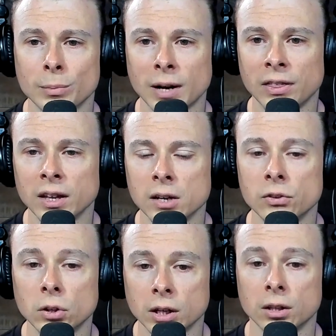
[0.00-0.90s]
But I think if
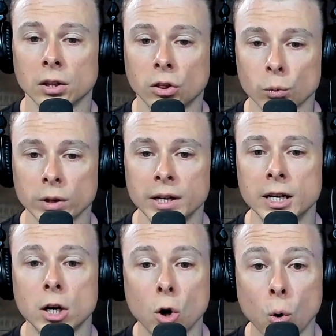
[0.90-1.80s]
you look at the
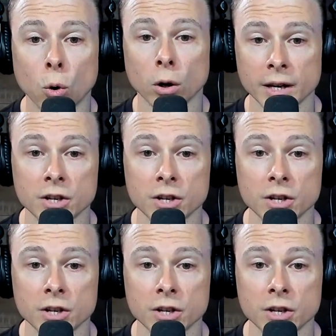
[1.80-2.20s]
three core